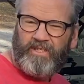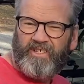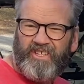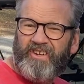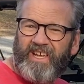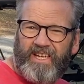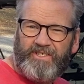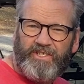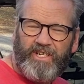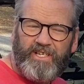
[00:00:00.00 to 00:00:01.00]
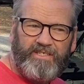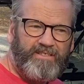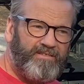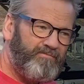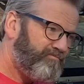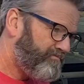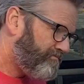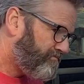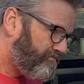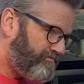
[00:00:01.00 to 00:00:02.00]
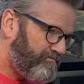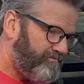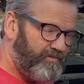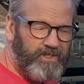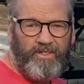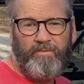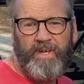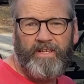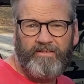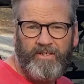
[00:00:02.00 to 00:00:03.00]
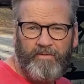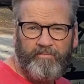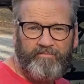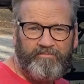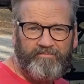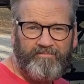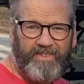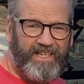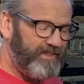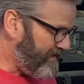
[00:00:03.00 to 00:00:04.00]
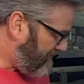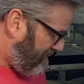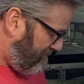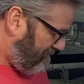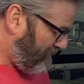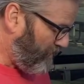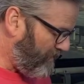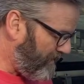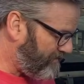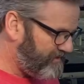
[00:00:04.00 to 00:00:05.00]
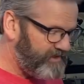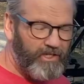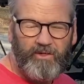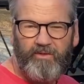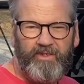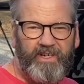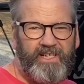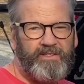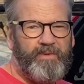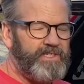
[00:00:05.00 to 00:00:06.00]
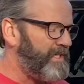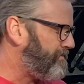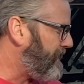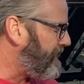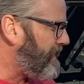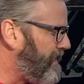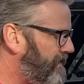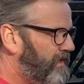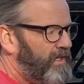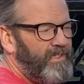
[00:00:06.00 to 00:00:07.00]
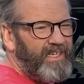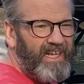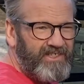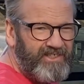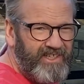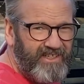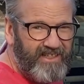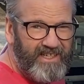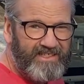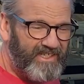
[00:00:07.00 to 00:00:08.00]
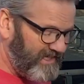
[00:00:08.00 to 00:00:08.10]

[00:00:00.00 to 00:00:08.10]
you can't just go to the bathroom in this toilet, so there needs to be something in there that actually collects any